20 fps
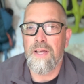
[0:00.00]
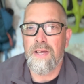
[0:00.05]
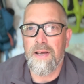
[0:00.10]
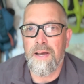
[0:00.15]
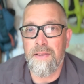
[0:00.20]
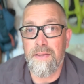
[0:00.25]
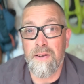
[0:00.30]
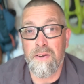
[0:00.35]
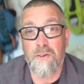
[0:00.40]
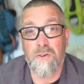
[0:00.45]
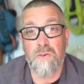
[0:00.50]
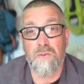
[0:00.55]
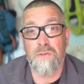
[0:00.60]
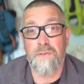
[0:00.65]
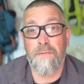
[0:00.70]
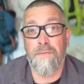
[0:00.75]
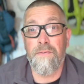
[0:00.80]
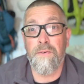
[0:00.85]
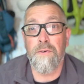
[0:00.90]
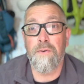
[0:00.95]
and then of course
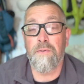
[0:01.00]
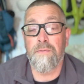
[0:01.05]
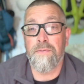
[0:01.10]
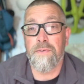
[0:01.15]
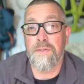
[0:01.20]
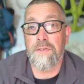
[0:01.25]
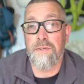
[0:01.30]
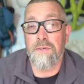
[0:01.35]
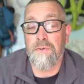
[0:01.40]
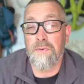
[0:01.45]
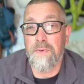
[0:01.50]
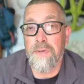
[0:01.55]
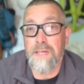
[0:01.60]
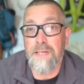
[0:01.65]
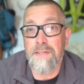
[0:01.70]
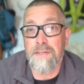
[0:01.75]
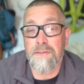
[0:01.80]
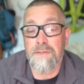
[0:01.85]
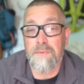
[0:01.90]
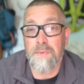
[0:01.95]
food for 2
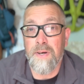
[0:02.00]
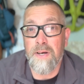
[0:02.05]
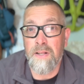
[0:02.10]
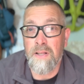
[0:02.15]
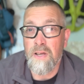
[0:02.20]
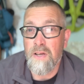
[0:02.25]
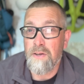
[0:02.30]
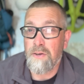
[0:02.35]
weeks as well.